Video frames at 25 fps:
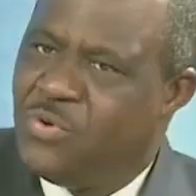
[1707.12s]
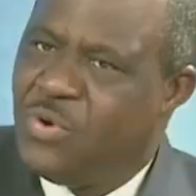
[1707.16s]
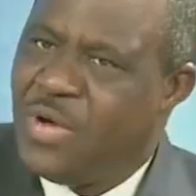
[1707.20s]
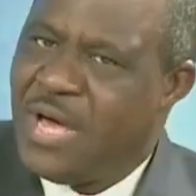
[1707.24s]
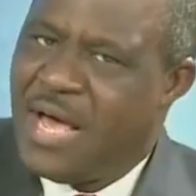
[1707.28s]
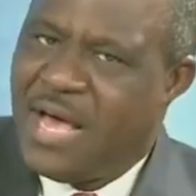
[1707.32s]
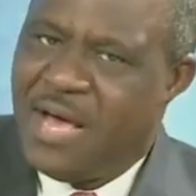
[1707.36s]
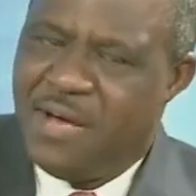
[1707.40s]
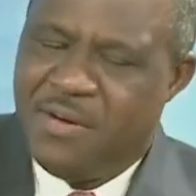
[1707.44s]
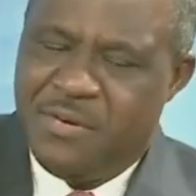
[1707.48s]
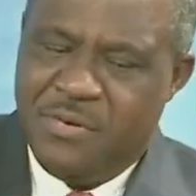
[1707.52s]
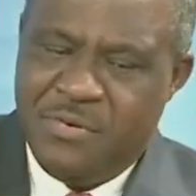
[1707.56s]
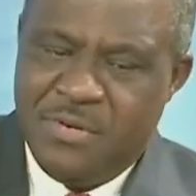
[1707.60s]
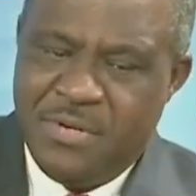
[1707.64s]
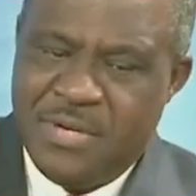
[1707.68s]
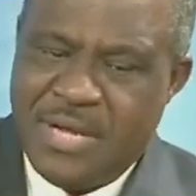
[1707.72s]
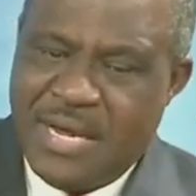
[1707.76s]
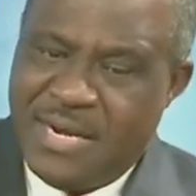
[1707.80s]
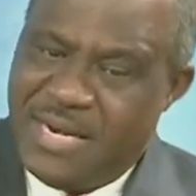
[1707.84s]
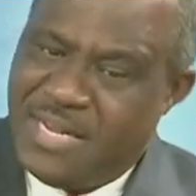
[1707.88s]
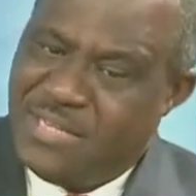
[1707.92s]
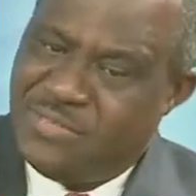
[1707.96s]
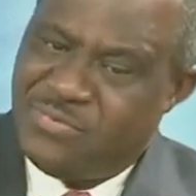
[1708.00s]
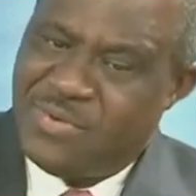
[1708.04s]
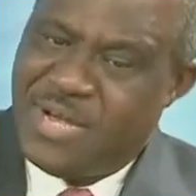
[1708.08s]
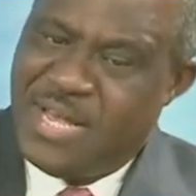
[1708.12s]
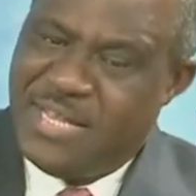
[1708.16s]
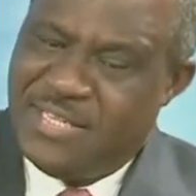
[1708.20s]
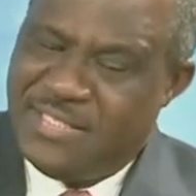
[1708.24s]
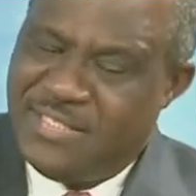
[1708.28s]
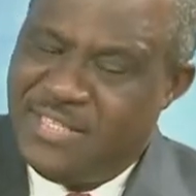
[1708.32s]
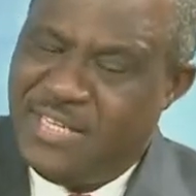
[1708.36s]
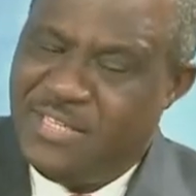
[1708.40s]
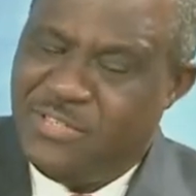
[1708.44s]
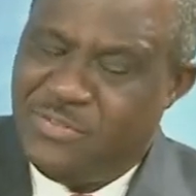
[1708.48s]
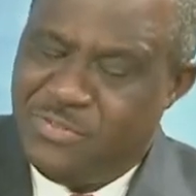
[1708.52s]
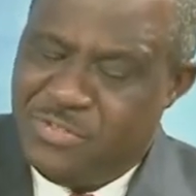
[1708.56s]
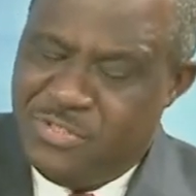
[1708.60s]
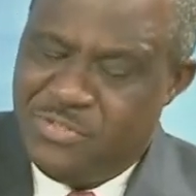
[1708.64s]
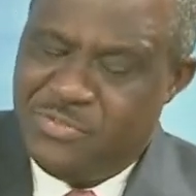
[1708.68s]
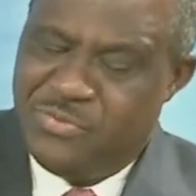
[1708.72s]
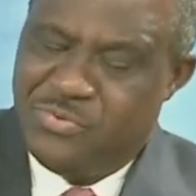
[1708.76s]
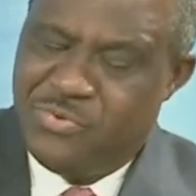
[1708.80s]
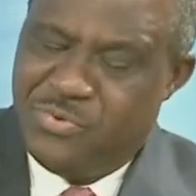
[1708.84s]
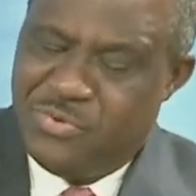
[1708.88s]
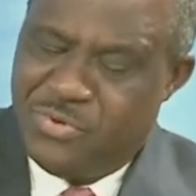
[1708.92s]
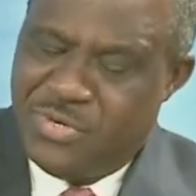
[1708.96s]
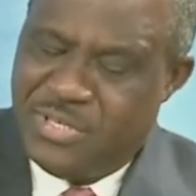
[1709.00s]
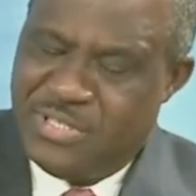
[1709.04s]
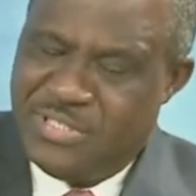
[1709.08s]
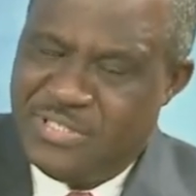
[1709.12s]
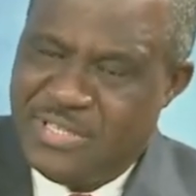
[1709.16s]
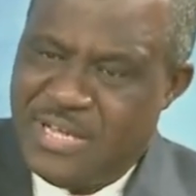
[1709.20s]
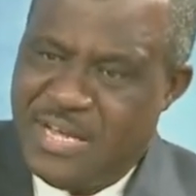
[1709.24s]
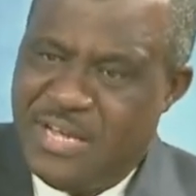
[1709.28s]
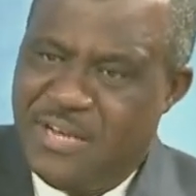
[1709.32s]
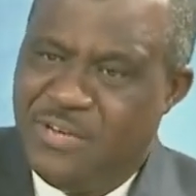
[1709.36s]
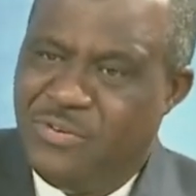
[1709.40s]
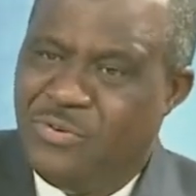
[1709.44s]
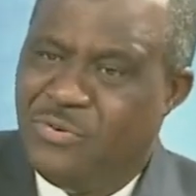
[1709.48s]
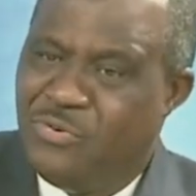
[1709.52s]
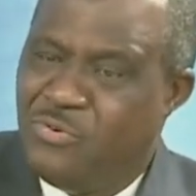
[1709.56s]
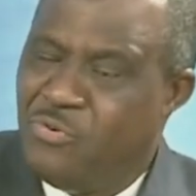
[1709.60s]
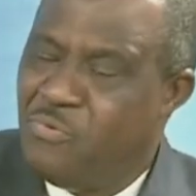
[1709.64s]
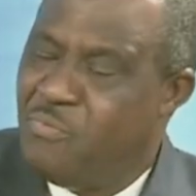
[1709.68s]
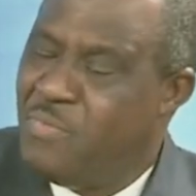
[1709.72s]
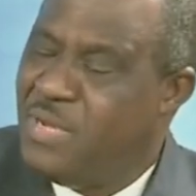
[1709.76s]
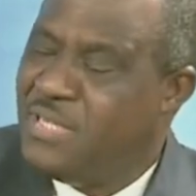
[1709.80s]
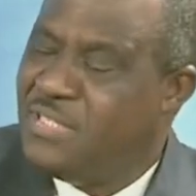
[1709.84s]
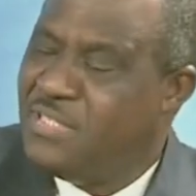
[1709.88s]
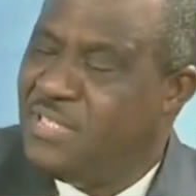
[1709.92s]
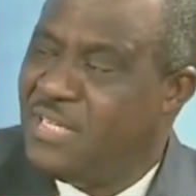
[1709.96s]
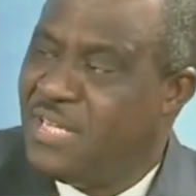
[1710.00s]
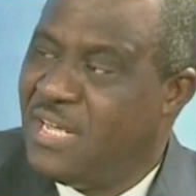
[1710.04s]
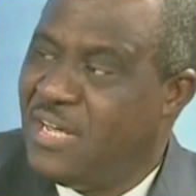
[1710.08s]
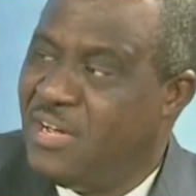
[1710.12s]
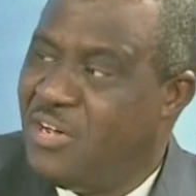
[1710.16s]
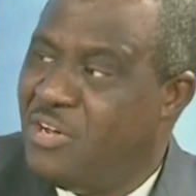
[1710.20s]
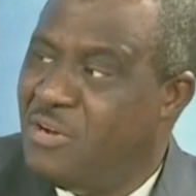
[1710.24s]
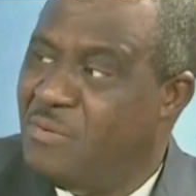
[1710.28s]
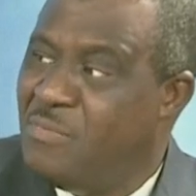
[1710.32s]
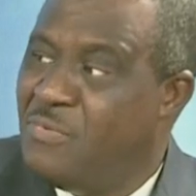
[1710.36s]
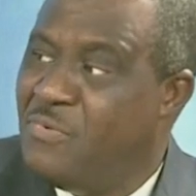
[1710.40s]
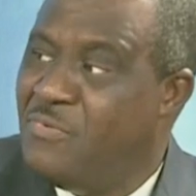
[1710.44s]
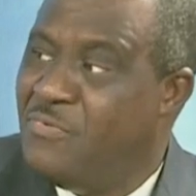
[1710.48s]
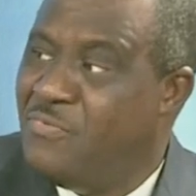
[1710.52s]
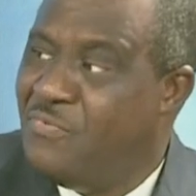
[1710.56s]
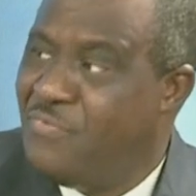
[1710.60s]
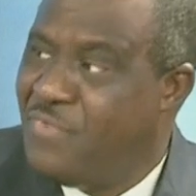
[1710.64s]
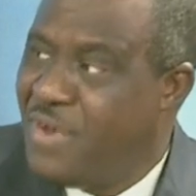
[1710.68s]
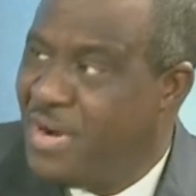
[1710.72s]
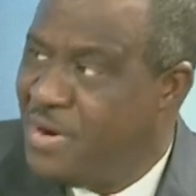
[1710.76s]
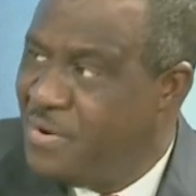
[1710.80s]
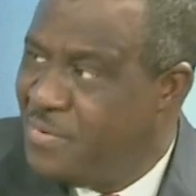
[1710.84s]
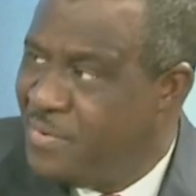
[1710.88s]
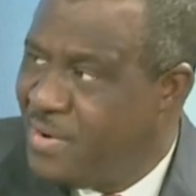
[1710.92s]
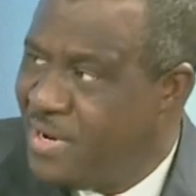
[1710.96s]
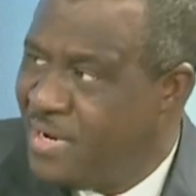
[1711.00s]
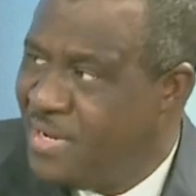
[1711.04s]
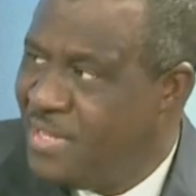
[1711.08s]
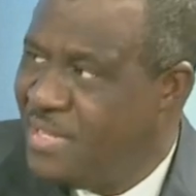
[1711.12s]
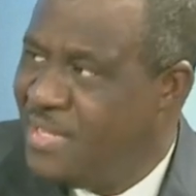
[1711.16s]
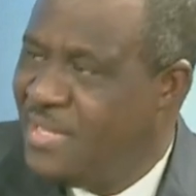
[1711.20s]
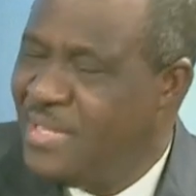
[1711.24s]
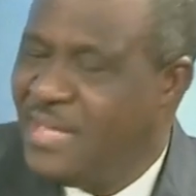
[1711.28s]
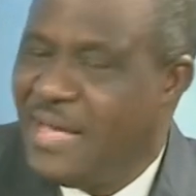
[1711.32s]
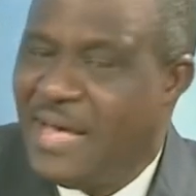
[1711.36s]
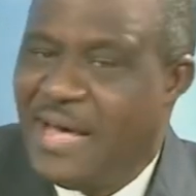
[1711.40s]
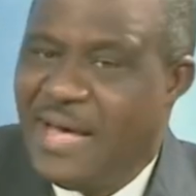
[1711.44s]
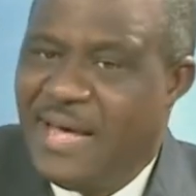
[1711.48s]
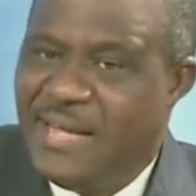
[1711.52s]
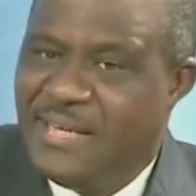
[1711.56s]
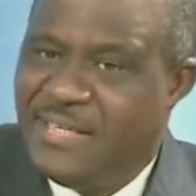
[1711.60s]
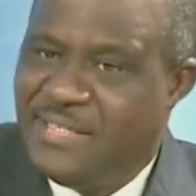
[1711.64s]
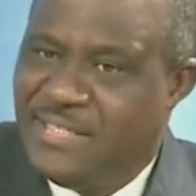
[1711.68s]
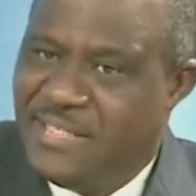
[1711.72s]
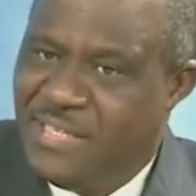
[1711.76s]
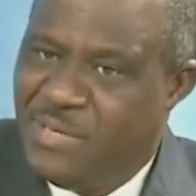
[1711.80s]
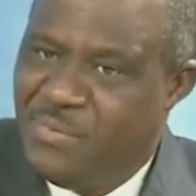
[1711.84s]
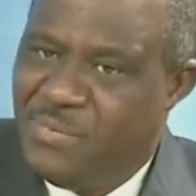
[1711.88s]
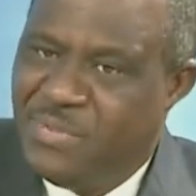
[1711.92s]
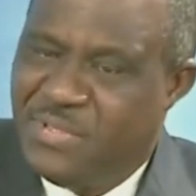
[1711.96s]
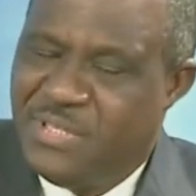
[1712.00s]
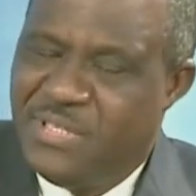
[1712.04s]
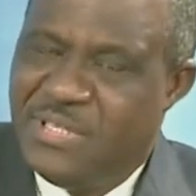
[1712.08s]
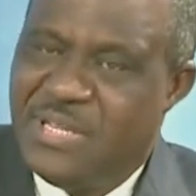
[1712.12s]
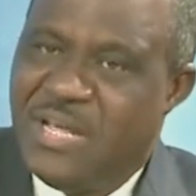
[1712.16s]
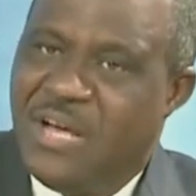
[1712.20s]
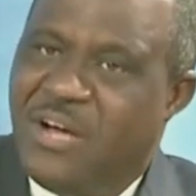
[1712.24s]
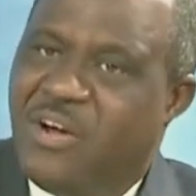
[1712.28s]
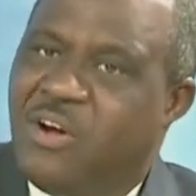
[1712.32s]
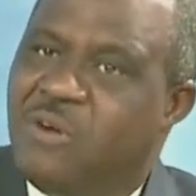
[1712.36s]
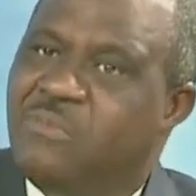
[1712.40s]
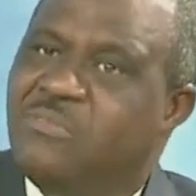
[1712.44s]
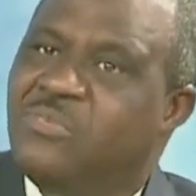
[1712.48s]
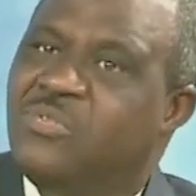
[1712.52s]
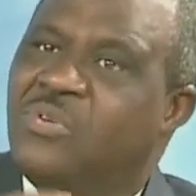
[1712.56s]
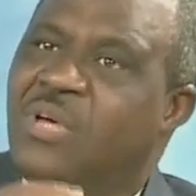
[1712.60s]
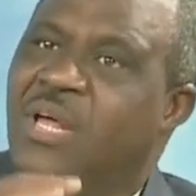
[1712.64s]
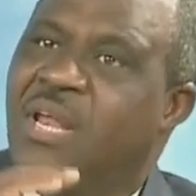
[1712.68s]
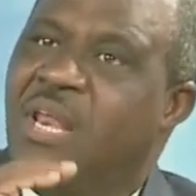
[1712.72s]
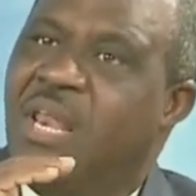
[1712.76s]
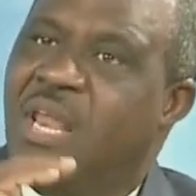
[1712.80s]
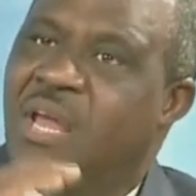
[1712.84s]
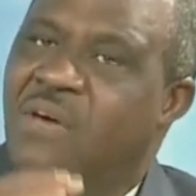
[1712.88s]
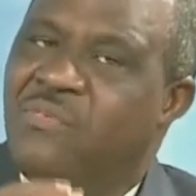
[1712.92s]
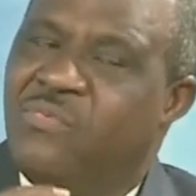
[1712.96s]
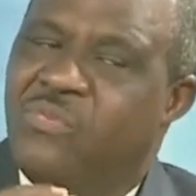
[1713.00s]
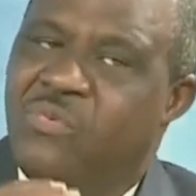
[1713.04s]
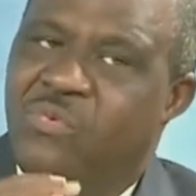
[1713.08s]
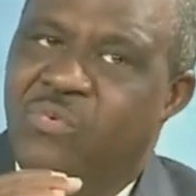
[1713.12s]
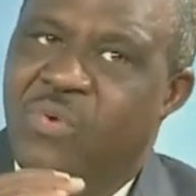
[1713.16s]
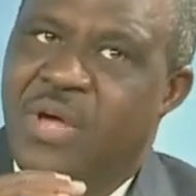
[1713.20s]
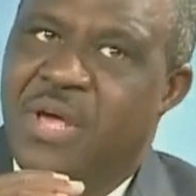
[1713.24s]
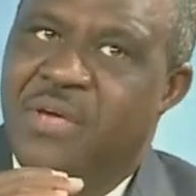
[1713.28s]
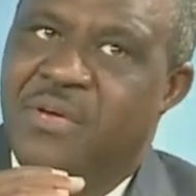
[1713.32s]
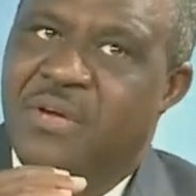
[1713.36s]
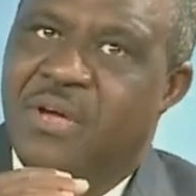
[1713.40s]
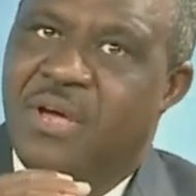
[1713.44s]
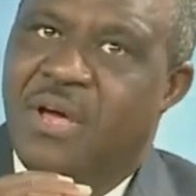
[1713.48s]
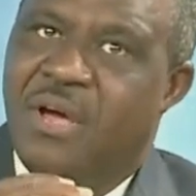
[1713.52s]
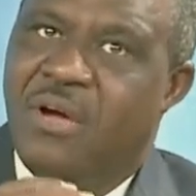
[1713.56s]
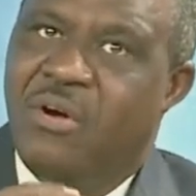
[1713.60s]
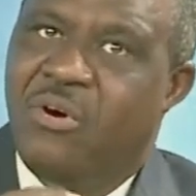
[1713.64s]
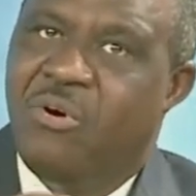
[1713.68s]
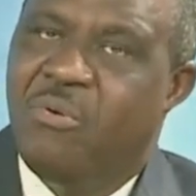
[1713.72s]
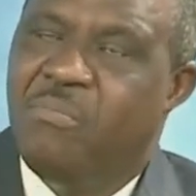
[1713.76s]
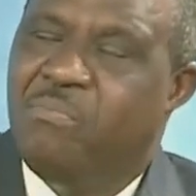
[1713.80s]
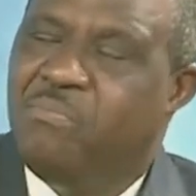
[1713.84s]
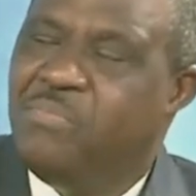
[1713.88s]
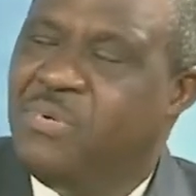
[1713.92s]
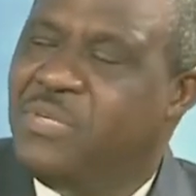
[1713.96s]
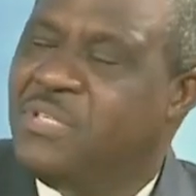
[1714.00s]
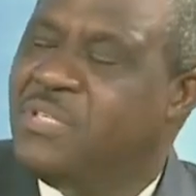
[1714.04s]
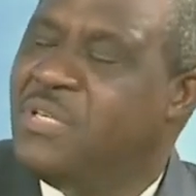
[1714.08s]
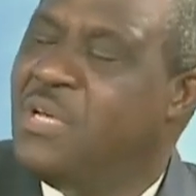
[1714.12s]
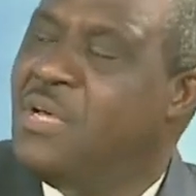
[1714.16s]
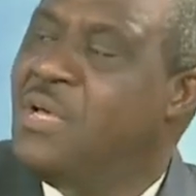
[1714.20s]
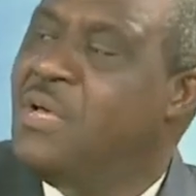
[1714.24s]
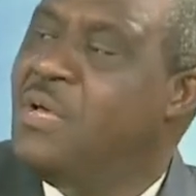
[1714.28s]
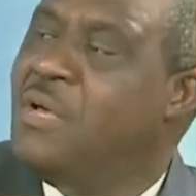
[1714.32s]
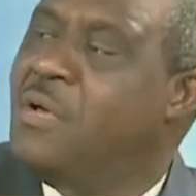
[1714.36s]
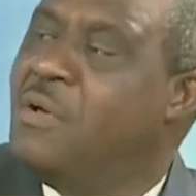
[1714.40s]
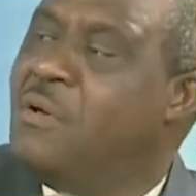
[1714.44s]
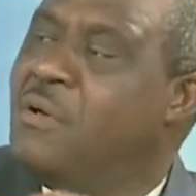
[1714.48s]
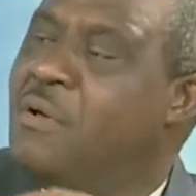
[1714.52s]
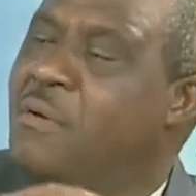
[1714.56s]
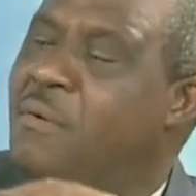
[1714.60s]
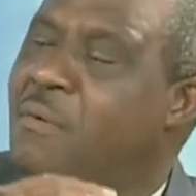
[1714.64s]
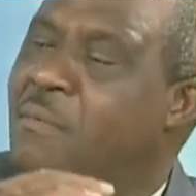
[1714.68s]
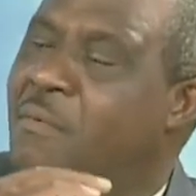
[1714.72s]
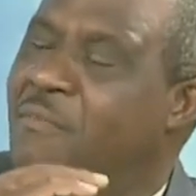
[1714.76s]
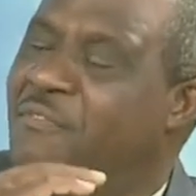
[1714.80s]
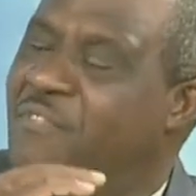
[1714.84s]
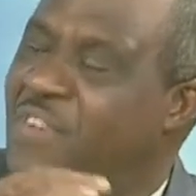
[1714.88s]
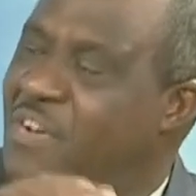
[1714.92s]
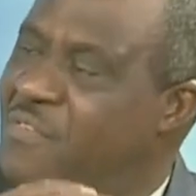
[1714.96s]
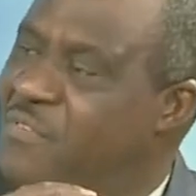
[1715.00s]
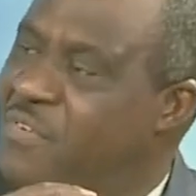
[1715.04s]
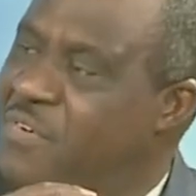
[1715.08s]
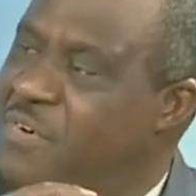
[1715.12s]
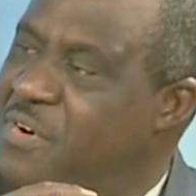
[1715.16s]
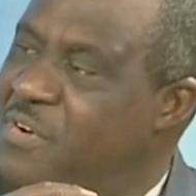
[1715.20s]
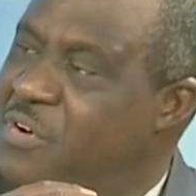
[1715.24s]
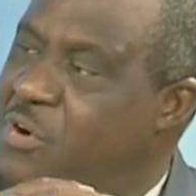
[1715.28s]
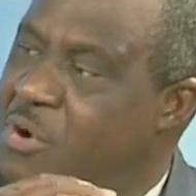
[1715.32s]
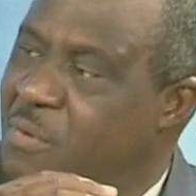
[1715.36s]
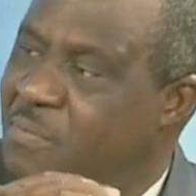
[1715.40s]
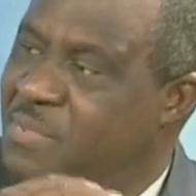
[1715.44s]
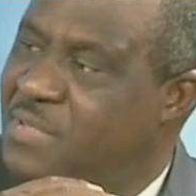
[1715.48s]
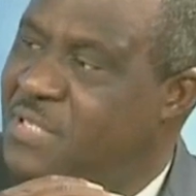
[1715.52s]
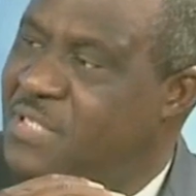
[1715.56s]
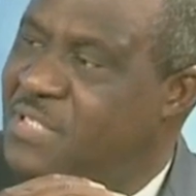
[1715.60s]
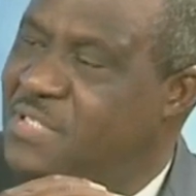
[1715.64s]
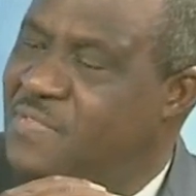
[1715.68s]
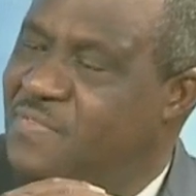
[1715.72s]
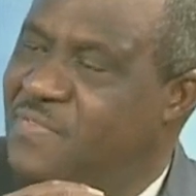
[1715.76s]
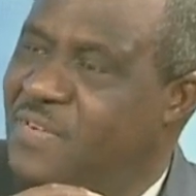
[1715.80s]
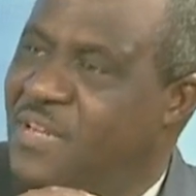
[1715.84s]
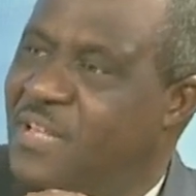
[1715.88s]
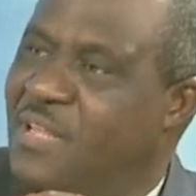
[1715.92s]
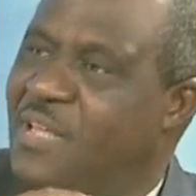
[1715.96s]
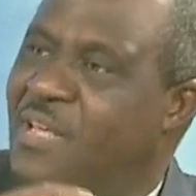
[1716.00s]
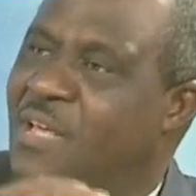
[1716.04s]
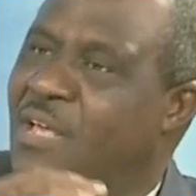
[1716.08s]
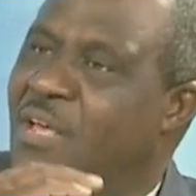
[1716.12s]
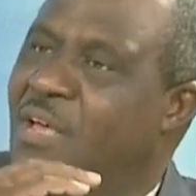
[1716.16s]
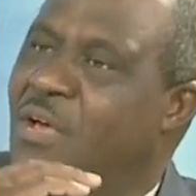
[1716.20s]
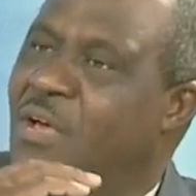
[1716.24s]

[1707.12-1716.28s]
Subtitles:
to have, and that's why I said you need to understand your domestic economy very well and deal with it and come to a level where you can compete favorably, competitively,